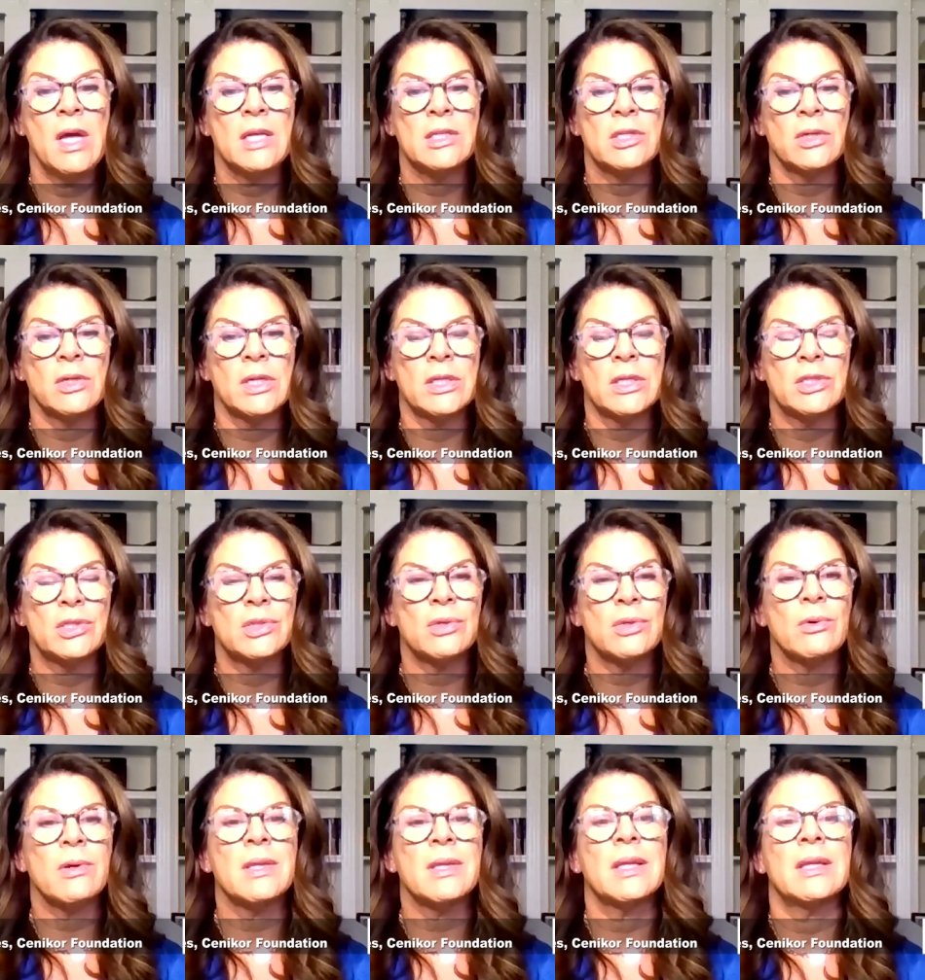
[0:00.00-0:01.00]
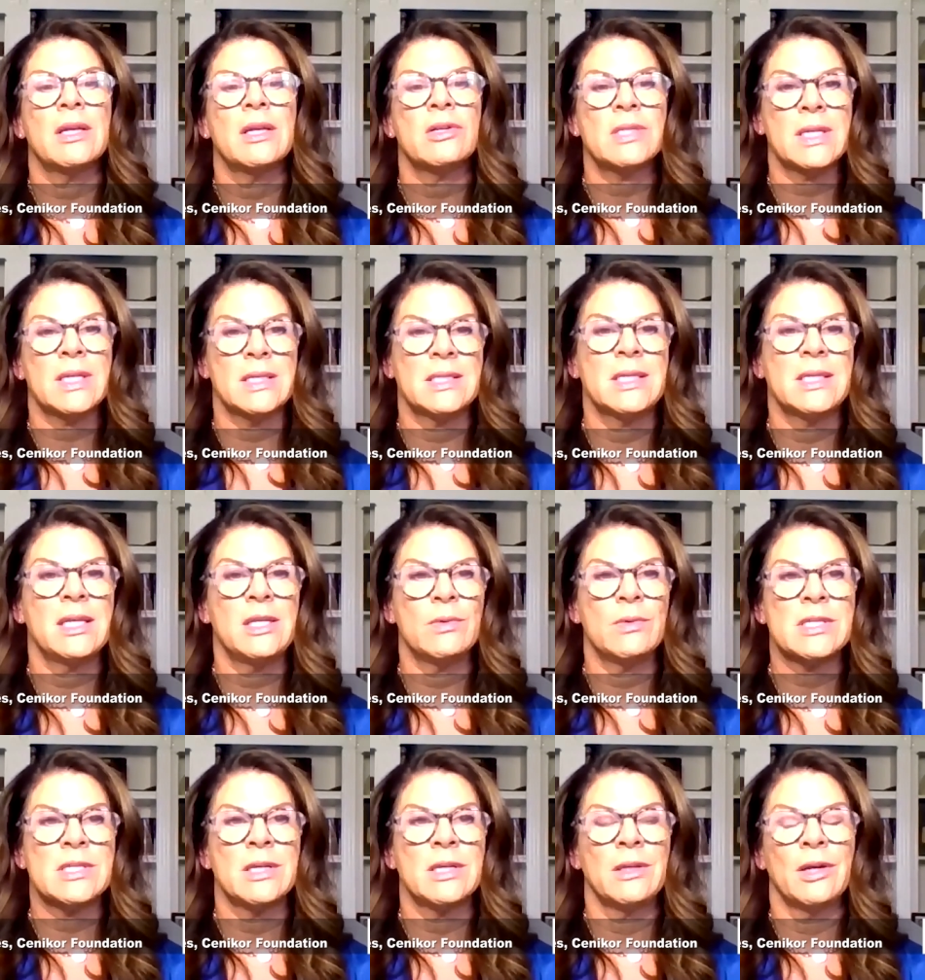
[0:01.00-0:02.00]
to ensure that there's
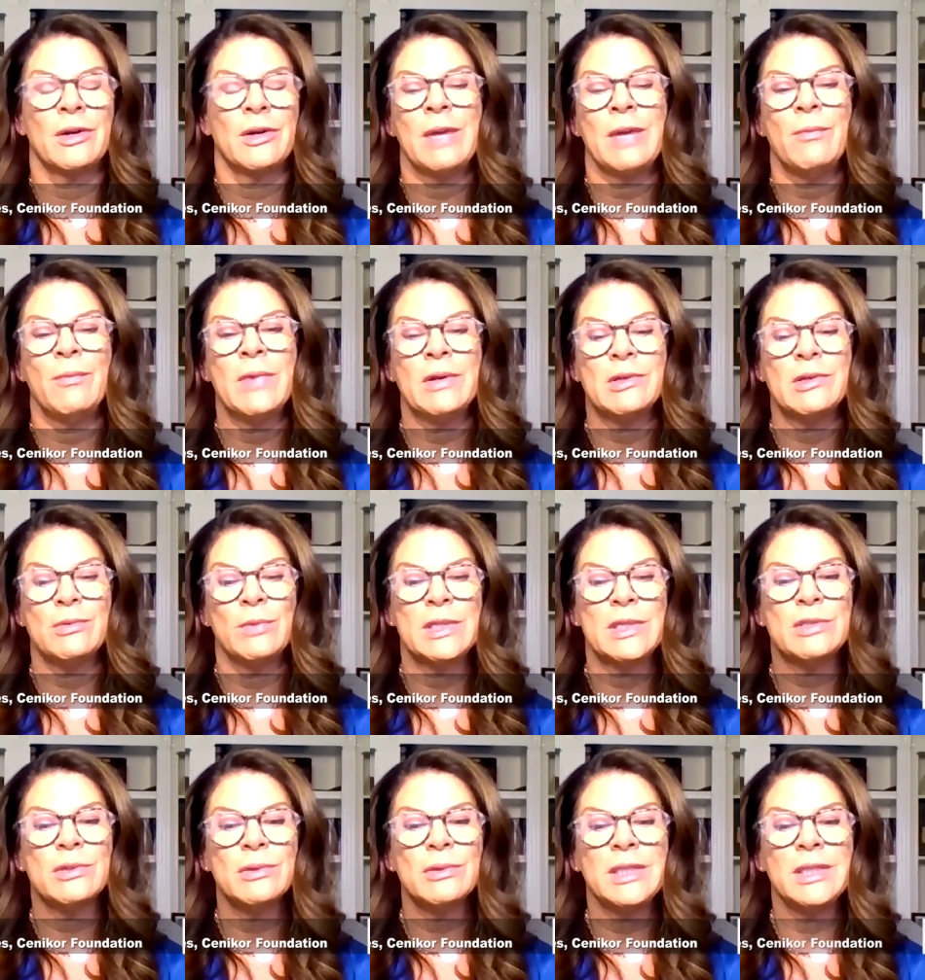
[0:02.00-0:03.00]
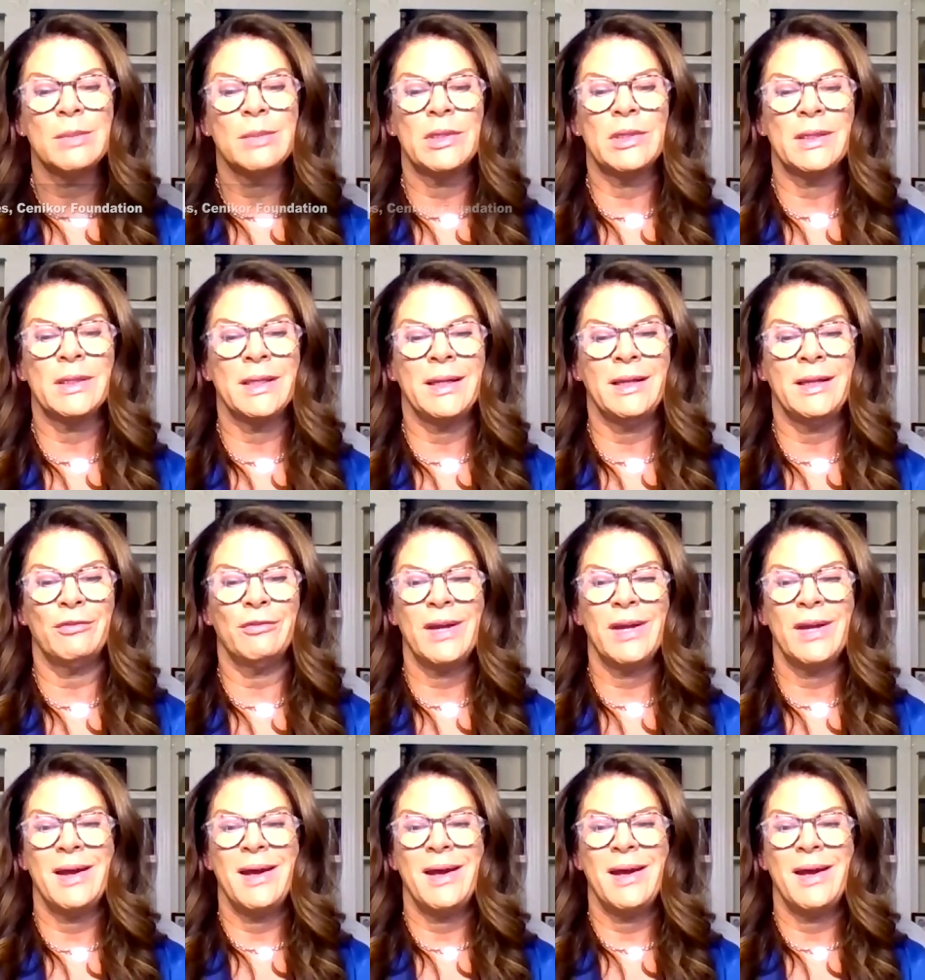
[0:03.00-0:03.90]
continuous learning we, we truly believe